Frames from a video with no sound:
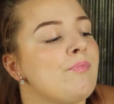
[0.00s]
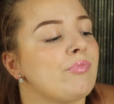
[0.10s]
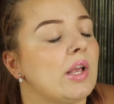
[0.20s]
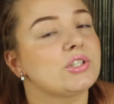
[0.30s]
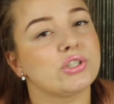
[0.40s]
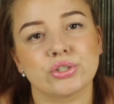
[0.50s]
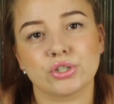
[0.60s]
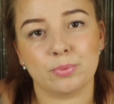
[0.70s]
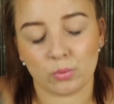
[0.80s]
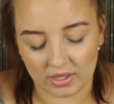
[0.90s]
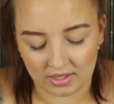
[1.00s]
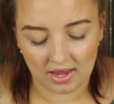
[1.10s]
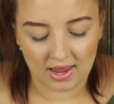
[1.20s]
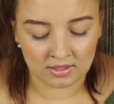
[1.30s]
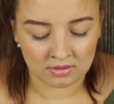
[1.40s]
It's just super weird.
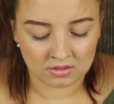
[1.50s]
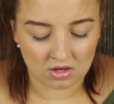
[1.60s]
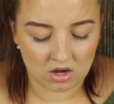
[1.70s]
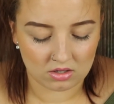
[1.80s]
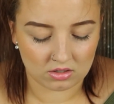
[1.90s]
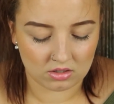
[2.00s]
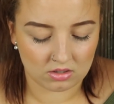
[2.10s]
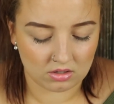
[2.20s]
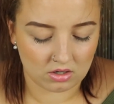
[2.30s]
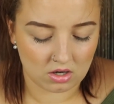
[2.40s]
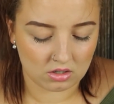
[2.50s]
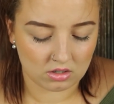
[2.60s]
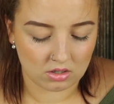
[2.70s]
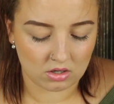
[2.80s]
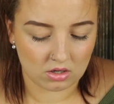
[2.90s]
And
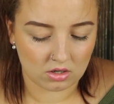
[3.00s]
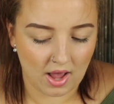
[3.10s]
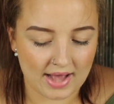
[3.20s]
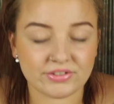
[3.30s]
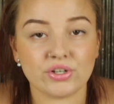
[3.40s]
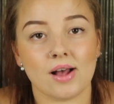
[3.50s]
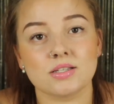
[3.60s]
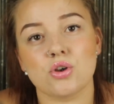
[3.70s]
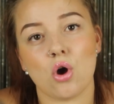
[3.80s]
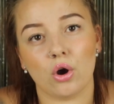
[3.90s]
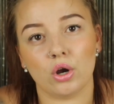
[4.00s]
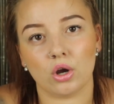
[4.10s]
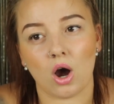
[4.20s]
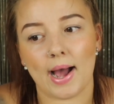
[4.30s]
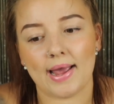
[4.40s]
as you guys know,
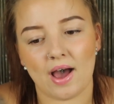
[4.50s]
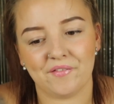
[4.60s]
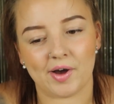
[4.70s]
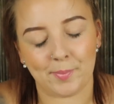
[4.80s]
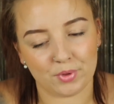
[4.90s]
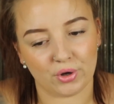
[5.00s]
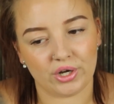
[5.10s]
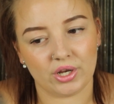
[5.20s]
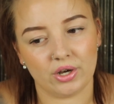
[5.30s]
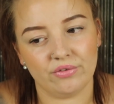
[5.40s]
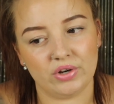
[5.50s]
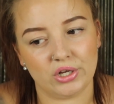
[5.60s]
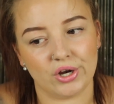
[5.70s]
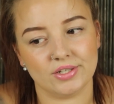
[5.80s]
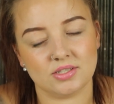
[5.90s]
I have uploaded
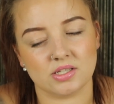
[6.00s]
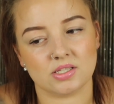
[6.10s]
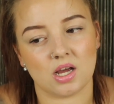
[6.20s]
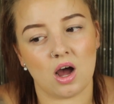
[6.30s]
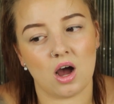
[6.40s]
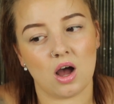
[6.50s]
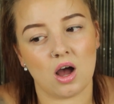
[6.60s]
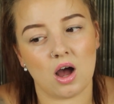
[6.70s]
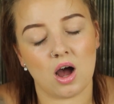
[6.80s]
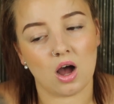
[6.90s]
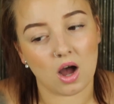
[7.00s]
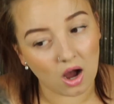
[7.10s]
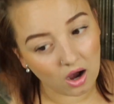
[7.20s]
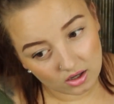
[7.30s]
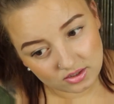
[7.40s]
videos that
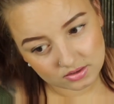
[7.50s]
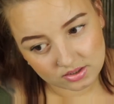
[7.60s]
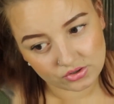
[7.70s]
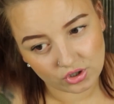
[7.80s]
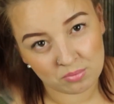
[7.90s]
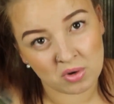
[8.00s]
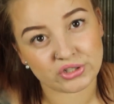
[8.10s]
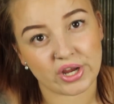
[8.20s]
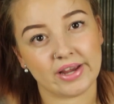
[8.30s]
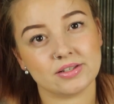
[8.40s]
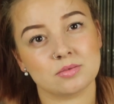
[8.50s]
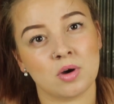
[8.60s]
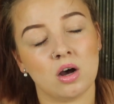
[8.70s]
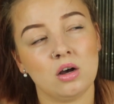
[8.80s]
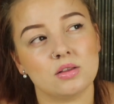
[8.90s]
aren't so much
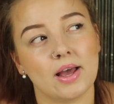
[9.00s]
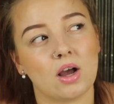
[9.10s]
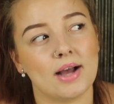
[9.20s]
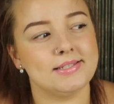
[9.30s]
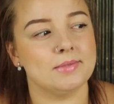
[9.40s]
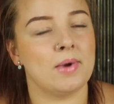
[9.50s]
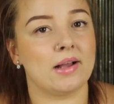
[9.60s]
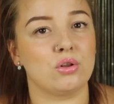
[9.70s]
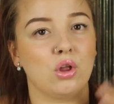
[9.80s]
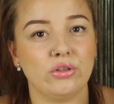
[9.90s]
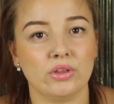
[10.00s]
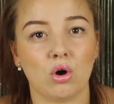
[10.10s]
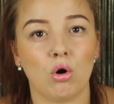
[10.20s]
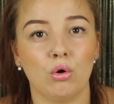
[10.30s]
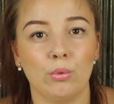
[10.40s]
ASMR. Like I did my clothing
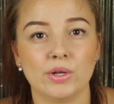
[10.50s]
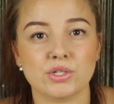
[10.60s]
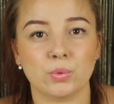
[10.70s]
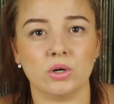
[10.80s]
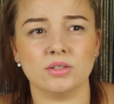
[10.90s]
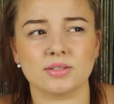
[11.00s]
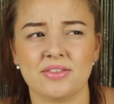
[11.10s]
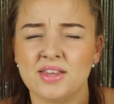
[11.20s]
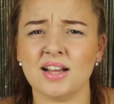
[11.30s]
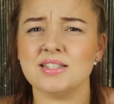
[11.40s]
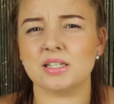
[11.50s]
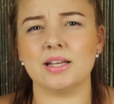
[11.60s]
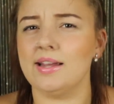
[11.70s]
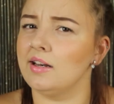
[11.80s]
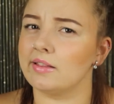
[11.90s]
haul, which was, I think I did
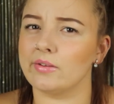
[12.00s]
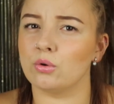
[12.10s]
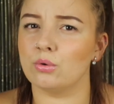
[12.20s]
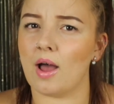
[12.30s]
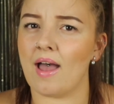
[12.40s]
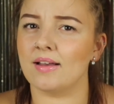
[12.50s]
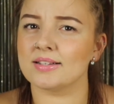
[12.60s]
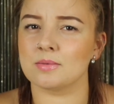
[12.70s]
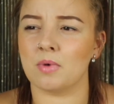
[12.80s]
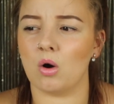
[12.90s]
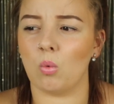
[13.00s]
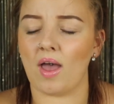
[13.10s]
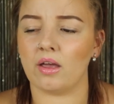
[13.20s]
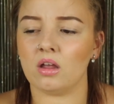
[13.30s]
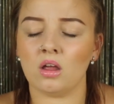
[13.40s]
it in a little ASMR
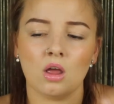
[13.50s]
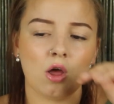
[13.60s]
way.